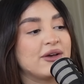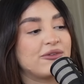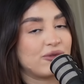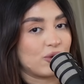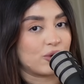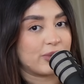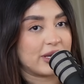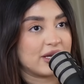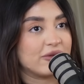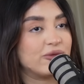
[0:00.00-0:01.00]
floor
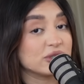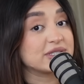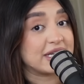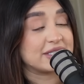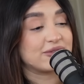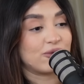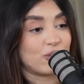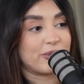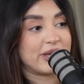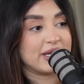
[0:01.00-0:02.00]
bed, a full size
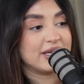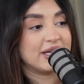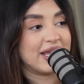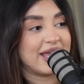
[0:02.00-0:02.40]
floor bed